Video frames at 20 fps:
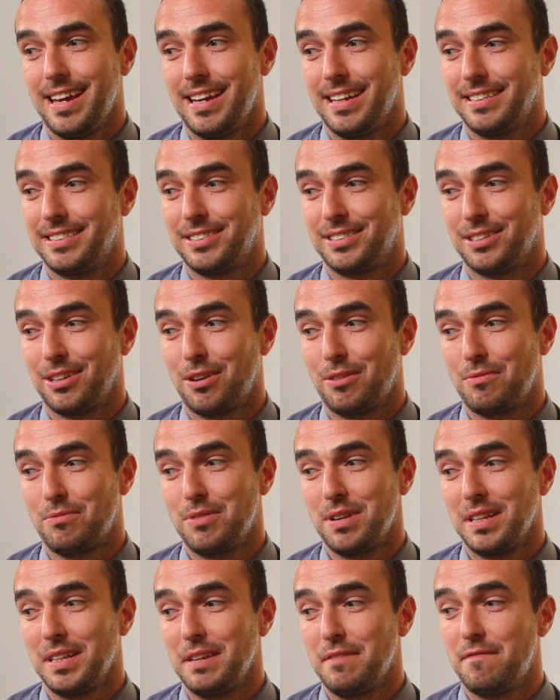it's a
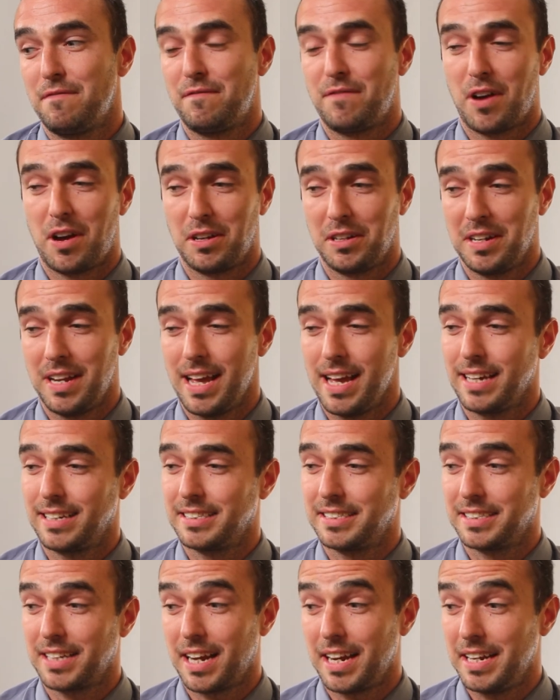really fun,
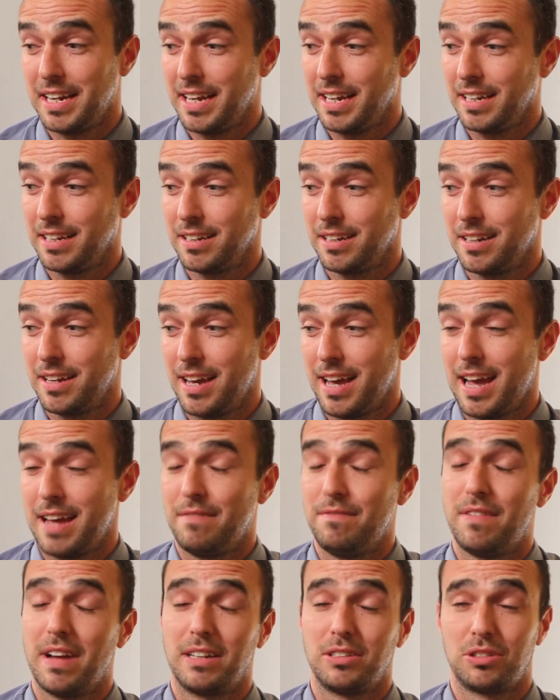exciting
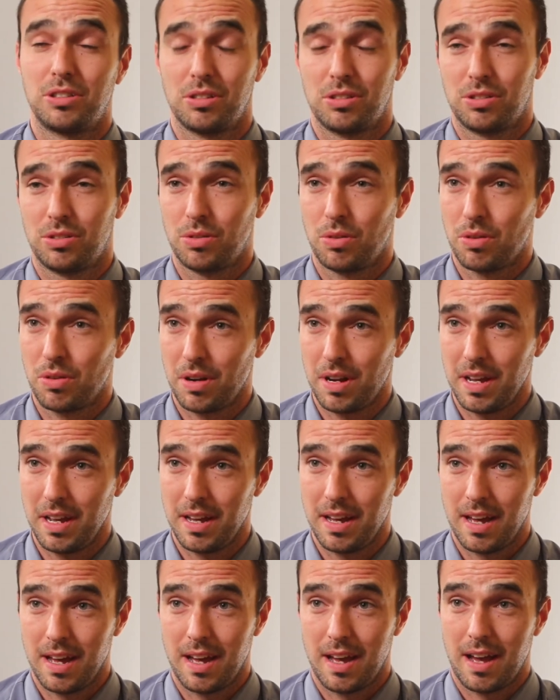adventure story
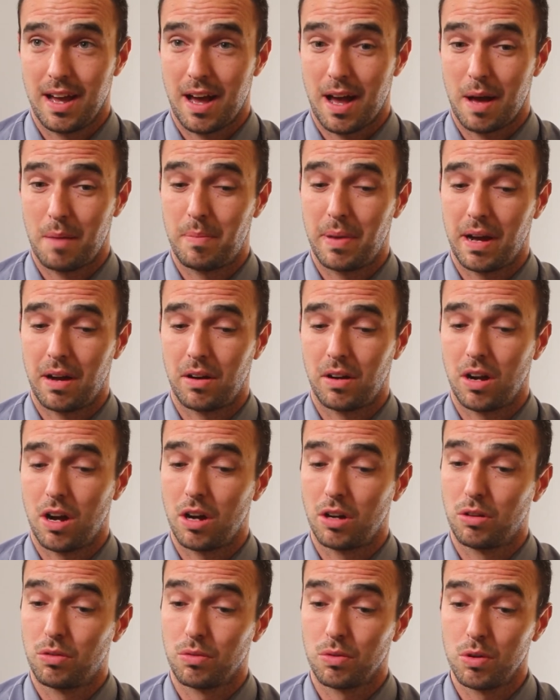about
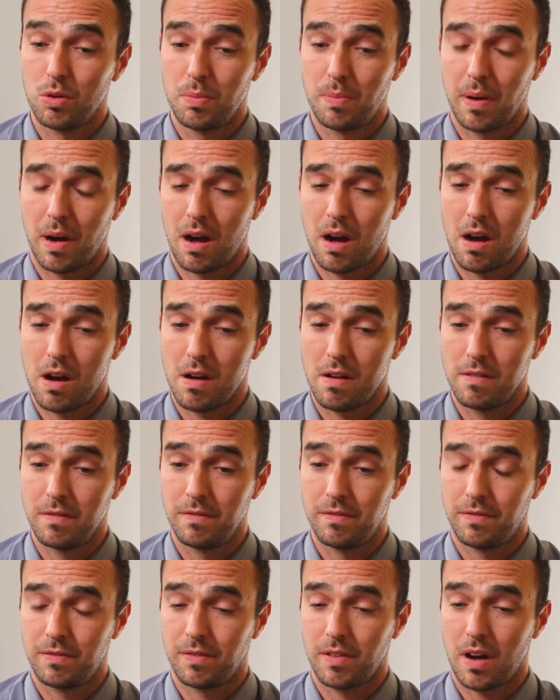a group
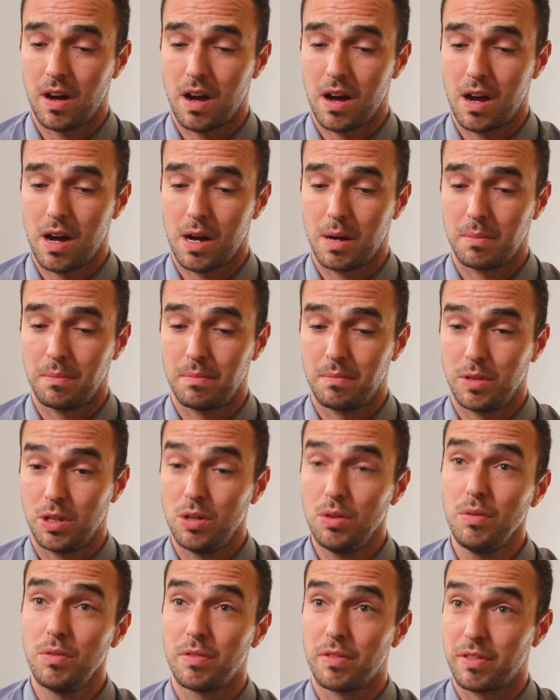of um,
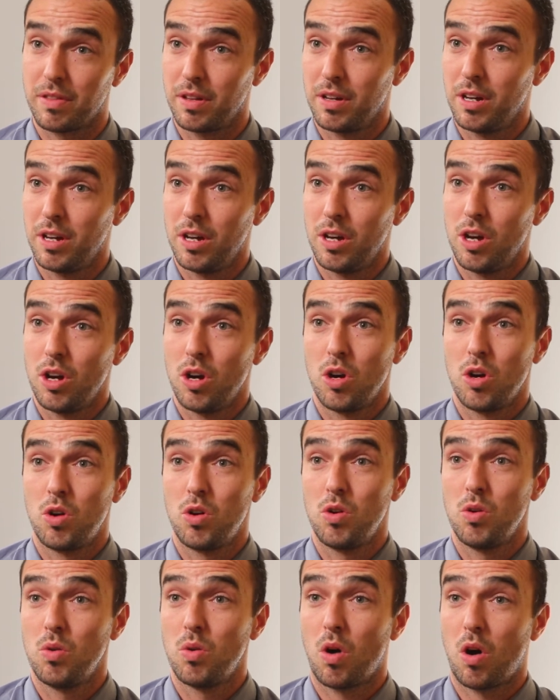youth
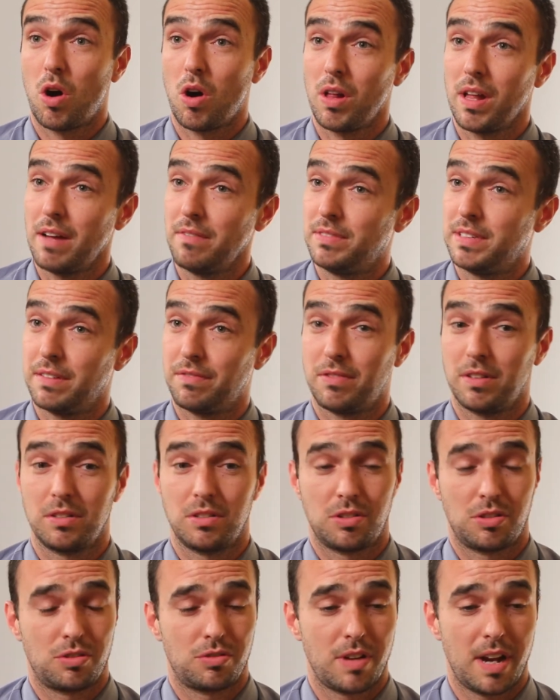who all have different
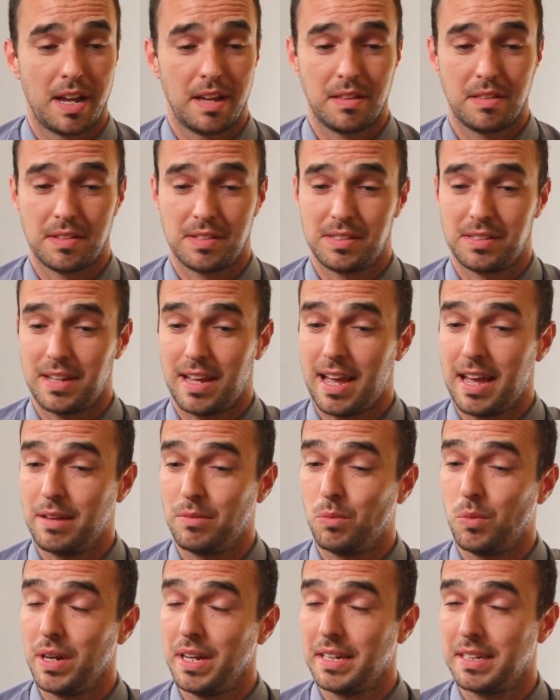strengths
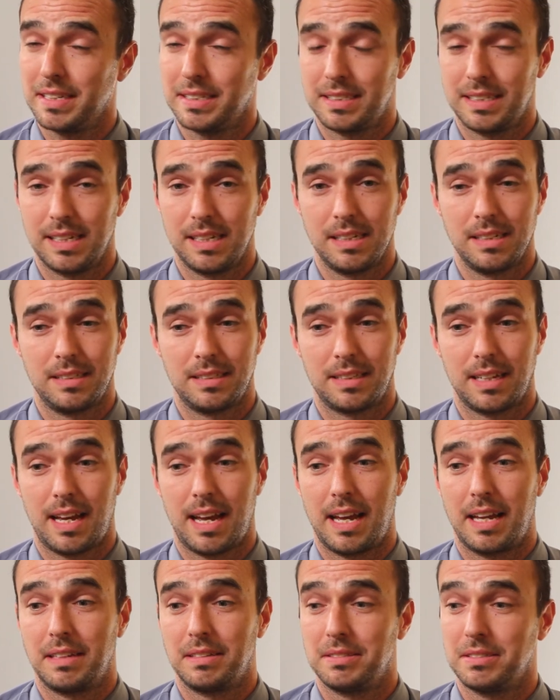and weaknesses
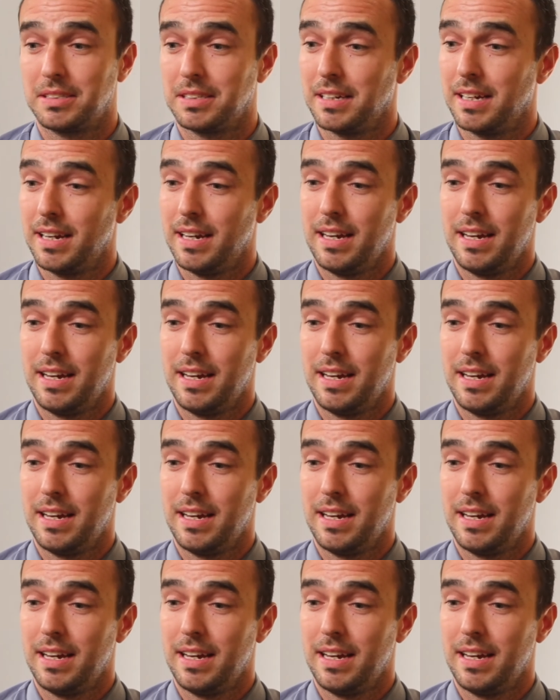and